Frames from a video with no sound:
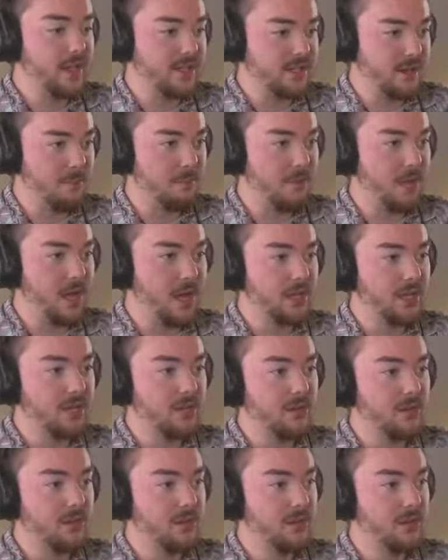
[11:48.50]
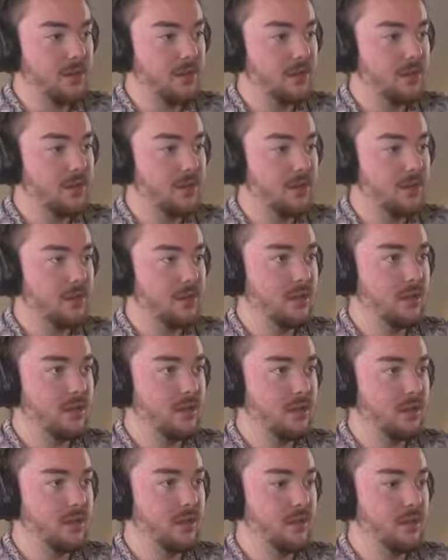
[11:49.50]
is it blocking? The fencing system that
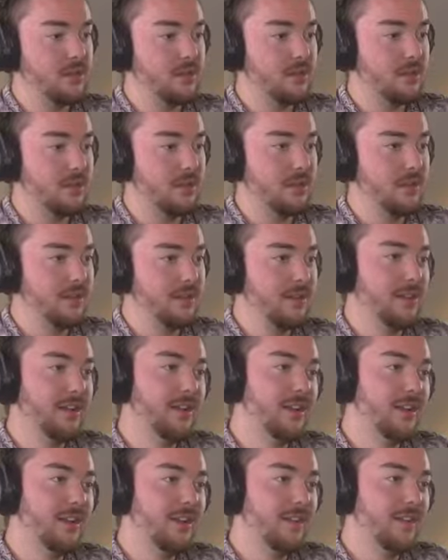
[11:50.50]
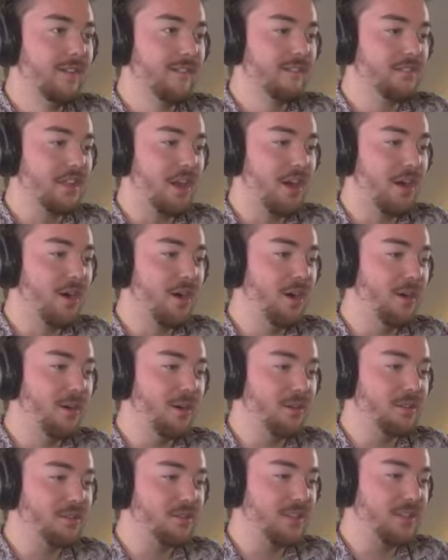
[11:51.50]
they've installed is very impressive.
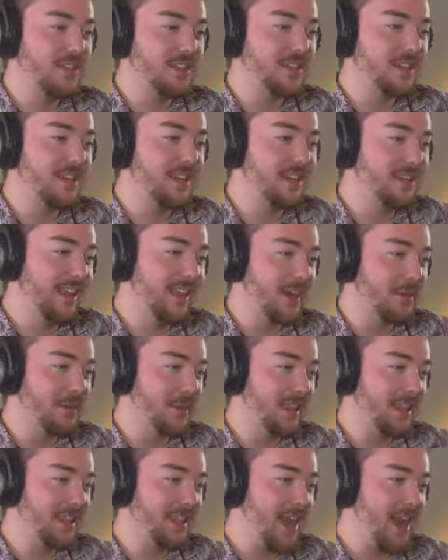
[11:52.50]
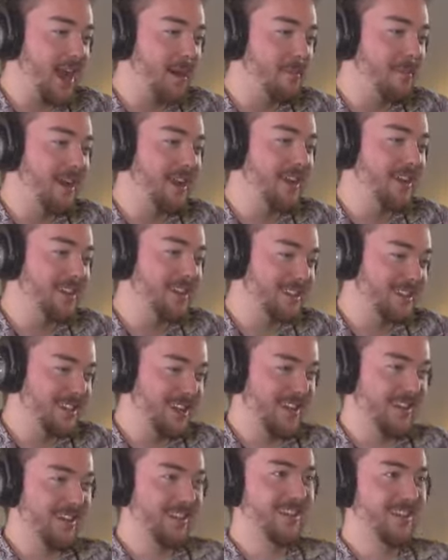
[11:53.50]
Oh, so they did like really care about us, you know?